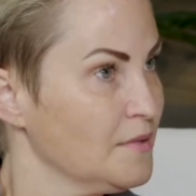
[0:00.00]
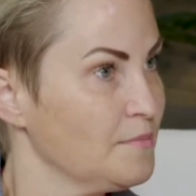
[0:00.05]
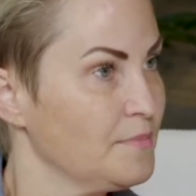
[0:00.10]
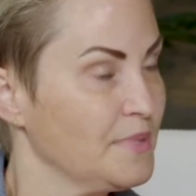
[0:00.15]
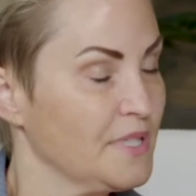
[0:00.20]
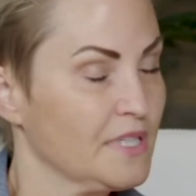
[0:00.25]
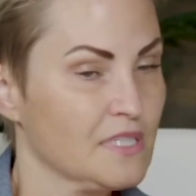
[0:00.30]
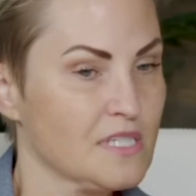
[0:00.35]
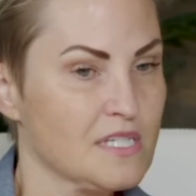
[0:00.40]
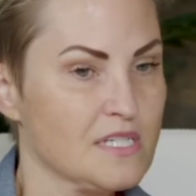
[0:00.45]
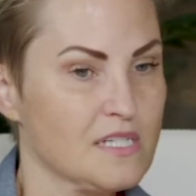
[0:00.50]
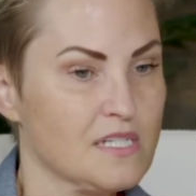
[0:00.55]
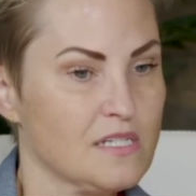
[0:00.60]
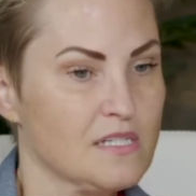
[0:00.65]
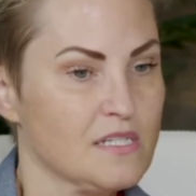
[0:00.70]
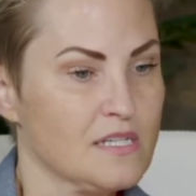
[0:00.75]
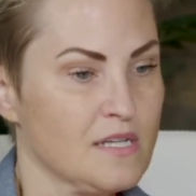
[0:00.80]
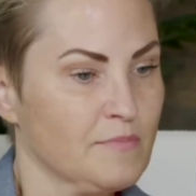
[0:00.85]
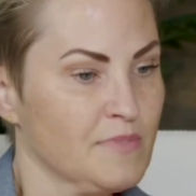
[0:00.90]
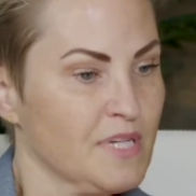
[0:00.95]
Because
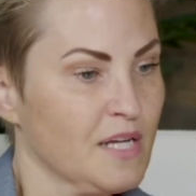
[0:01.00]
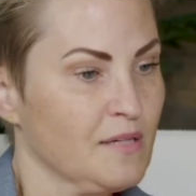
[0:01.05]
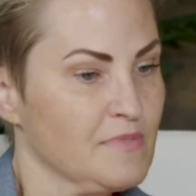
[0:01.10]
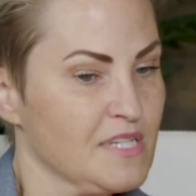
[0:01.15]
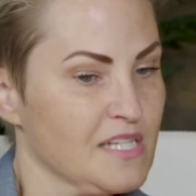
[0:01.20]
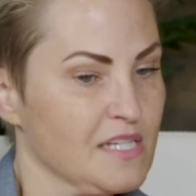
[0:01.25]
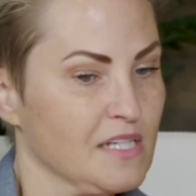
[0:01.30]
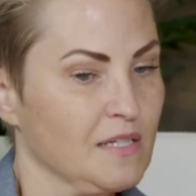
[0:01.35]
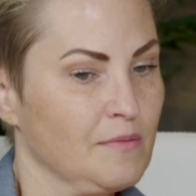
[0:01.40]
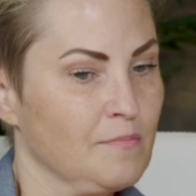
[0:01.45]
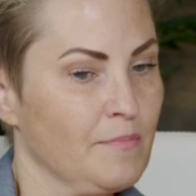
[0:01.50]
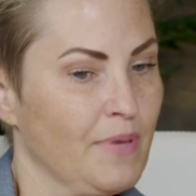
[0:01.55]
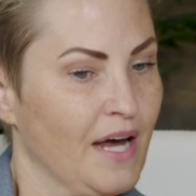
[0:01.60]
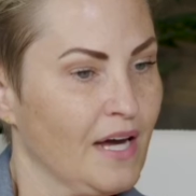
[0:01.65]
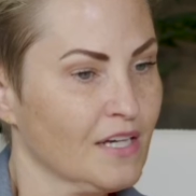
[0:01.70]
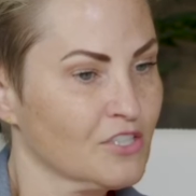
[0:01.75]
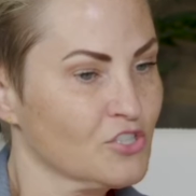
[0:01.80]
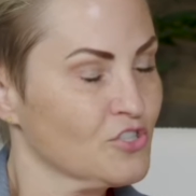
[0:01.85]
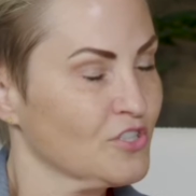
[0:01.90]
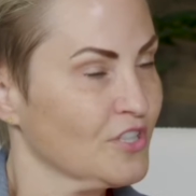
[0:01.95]
sometimes the
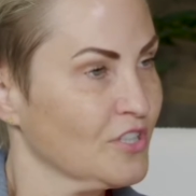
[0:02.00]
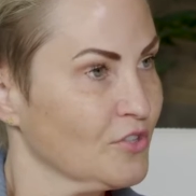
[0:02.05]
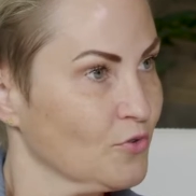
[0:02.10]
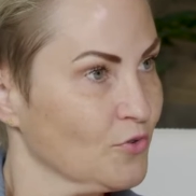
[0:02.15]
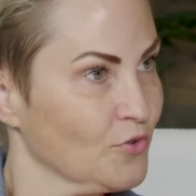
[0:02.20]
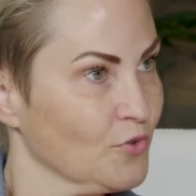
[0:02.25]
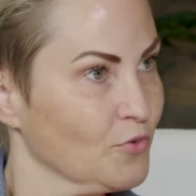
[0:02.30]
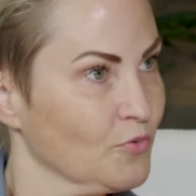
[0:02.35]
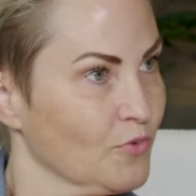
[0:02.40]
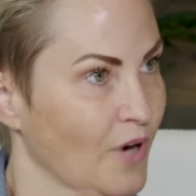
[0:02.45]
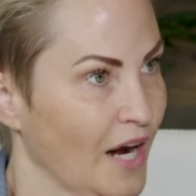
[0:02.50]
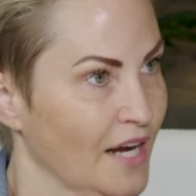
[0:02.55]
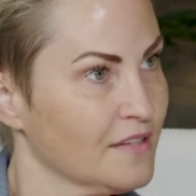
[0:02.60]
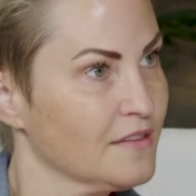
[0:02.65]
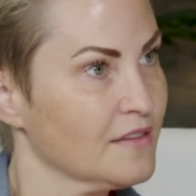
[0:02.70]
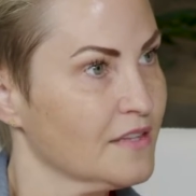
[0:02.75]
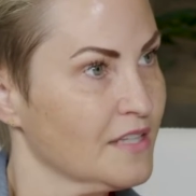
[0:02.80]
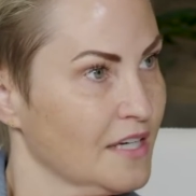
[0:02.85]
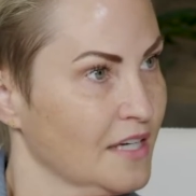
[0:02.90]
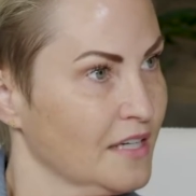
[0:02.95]
compassionate or the right
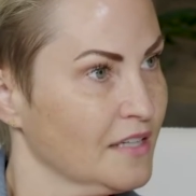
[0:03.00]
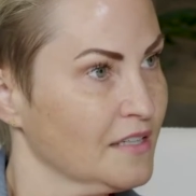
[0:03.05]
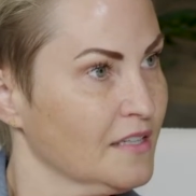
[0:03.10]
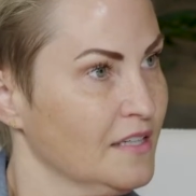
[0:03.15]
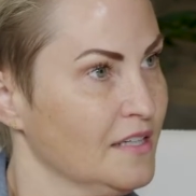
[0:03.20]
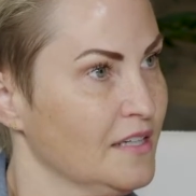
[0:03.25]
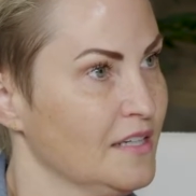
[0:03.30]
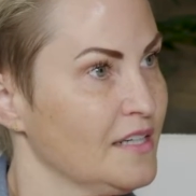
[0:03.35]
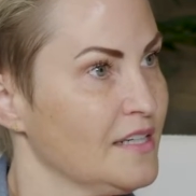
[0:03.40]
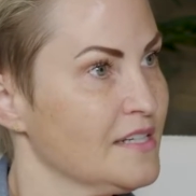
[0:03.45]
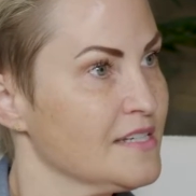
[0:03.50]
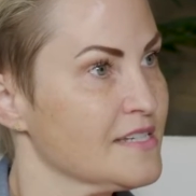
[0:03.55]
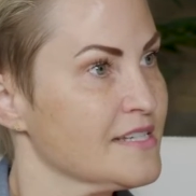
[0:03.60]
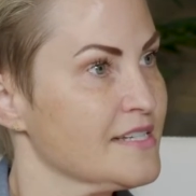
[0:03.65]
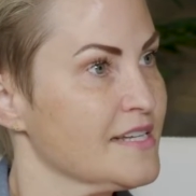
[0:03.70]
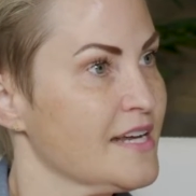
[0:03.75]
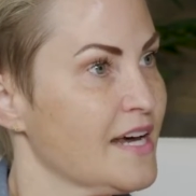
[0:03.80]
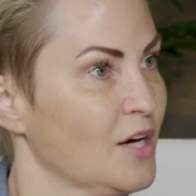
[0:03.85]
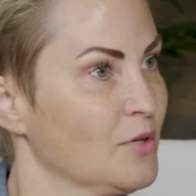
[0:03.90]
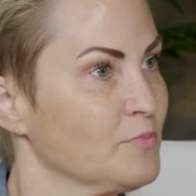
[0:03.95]
thing is
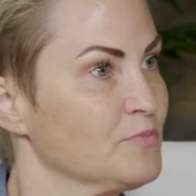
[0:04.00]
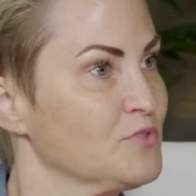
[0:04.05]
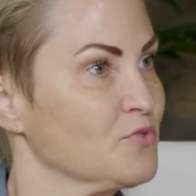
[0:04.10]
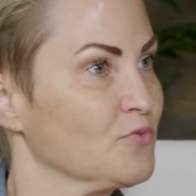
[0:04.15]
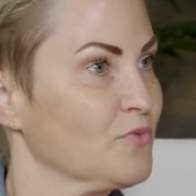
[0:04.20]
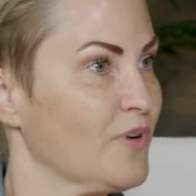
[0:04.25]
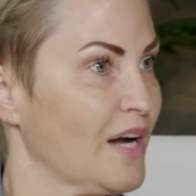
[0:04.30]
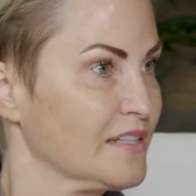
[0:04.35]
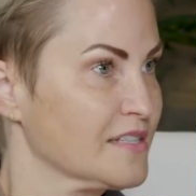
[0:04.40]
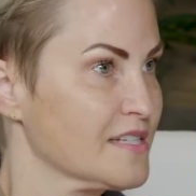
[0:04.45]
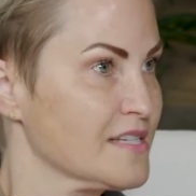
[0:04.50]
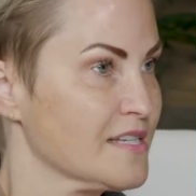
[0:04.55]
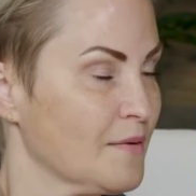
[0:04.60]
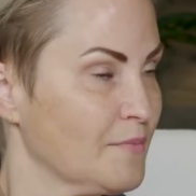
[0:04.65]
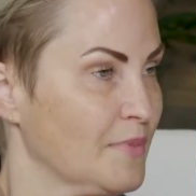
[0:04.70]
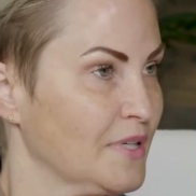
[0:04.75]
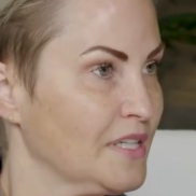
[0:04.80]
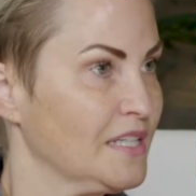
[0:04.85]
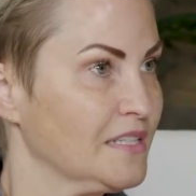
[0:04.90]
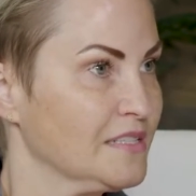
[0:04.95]
to help direct
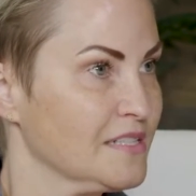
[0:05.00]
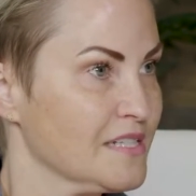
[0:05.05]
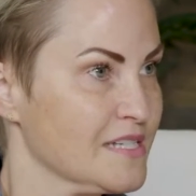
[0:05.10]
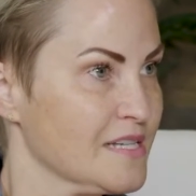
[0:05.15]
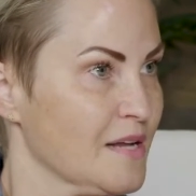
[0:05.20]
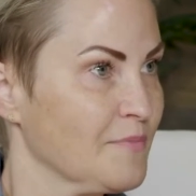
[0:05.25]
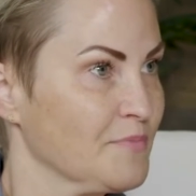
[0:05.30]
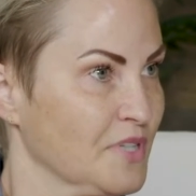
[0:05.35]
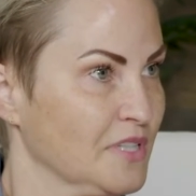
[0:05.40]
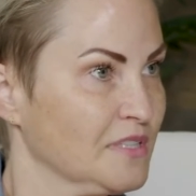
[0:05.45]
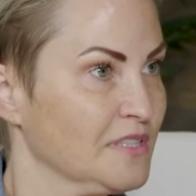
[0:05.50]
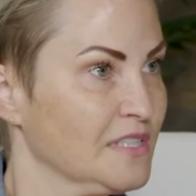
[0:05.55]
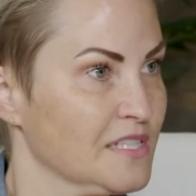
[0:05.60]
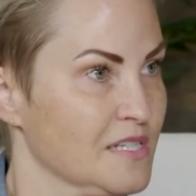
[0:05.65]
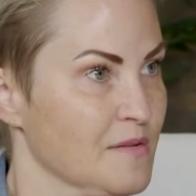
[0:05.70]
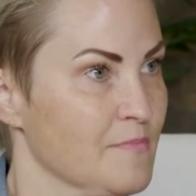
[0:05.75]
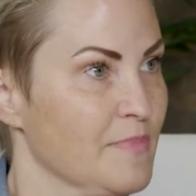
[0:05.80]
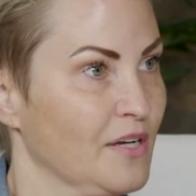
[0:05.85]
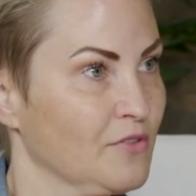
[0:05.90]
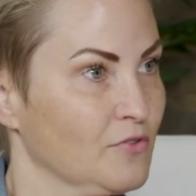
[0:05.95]
somebody into something that's
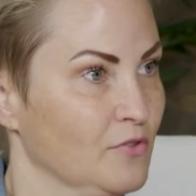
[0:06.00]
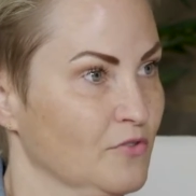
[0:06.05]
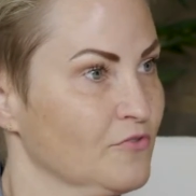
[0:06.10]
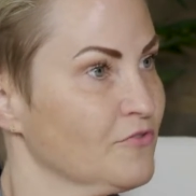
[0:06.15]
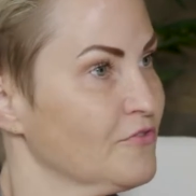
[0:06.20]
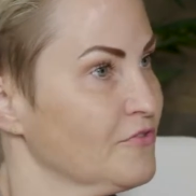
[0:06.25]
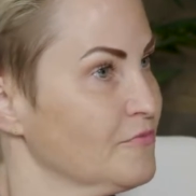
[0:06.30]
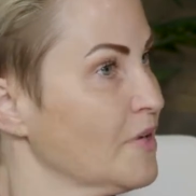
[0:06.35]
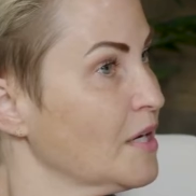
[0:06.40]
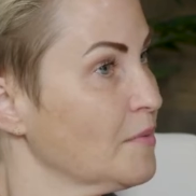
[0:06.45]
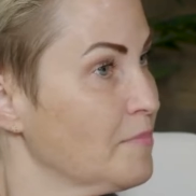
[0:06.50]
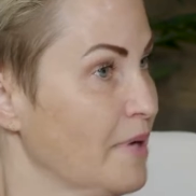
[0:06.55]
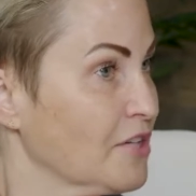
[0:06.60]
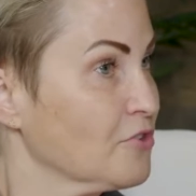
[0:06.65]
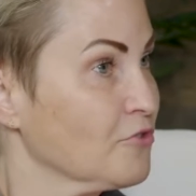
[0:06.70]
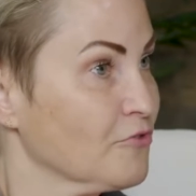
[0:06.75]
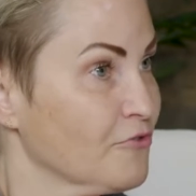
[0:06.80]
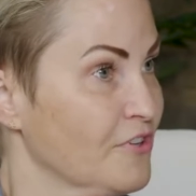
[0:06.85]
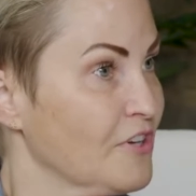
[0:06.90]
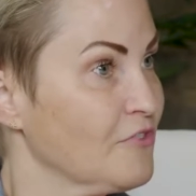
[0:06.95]
a
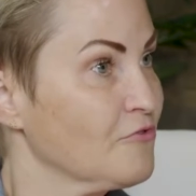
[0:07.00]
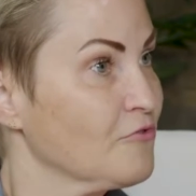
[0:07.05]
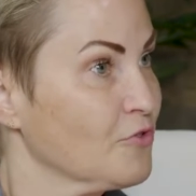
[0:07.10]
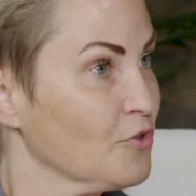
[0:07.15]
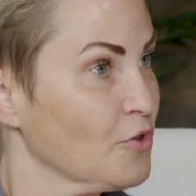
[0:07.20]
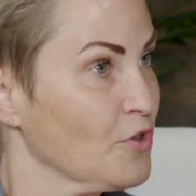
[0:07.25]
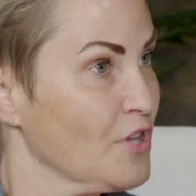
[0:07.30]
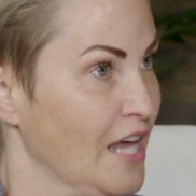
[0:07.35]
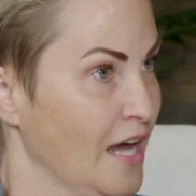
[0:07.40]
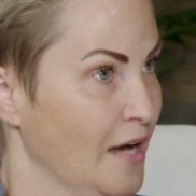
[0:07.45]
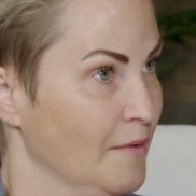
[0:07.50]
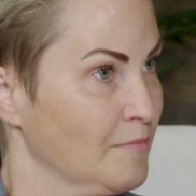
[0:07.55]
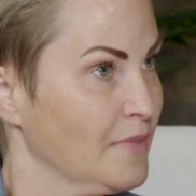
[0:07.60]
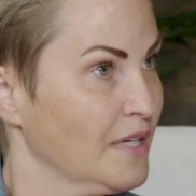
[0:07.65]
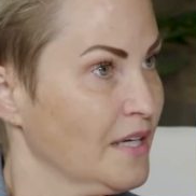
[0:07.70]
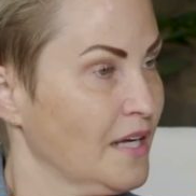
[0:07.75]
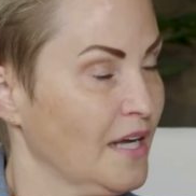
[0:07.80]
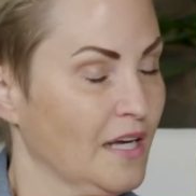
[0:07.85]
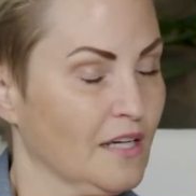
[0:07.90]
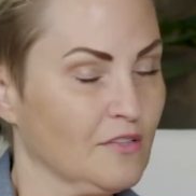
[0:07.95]
better fit for
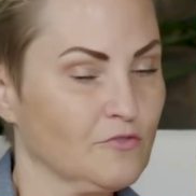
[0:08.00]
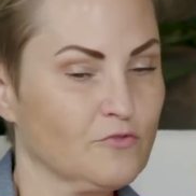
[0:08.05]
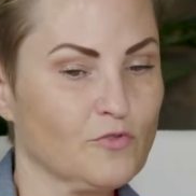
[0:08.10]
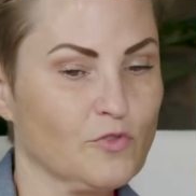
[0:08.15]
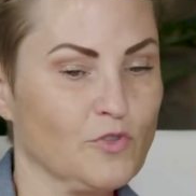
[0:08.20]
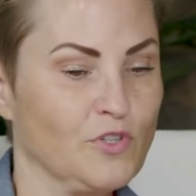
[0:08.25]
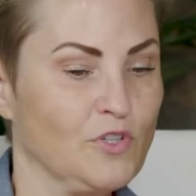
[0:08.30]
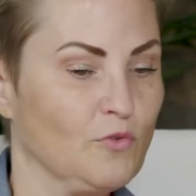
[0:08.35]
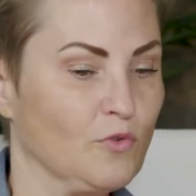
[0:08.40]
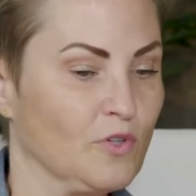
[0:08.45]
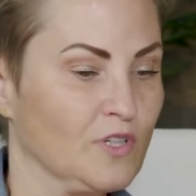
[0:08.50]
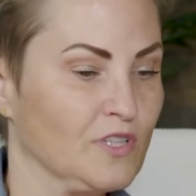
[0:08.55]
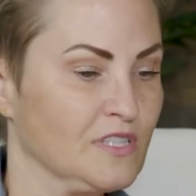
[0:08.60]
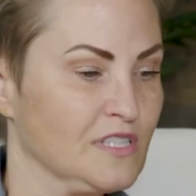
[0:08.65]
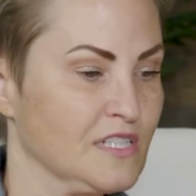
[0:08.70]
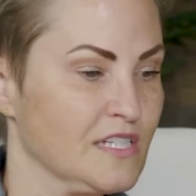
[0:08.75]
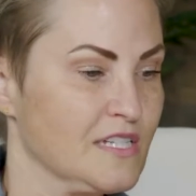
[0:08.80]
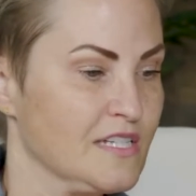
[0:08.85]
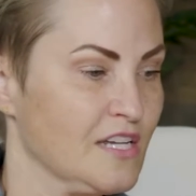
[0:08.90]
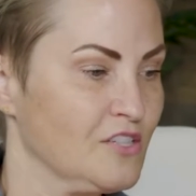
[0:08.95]
them and for the
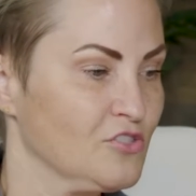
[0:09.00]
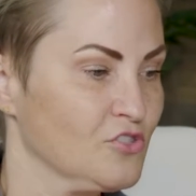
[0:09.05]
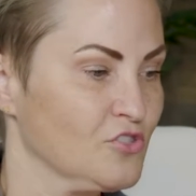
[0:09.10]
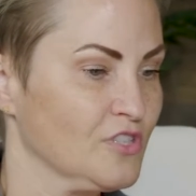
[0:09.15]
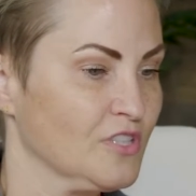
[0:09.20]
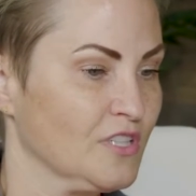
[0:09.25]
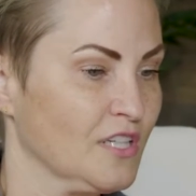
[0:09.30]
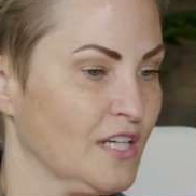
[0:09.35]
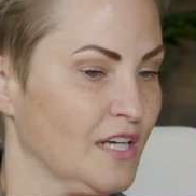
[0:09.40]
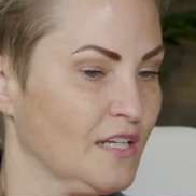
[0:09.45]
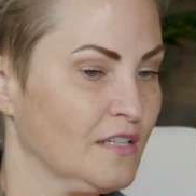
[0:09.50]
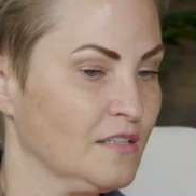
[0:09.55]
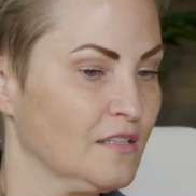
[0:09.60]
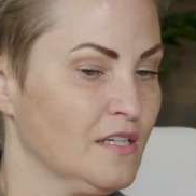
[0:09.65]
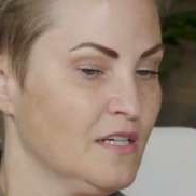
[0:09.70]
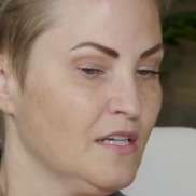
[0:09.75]
organization. And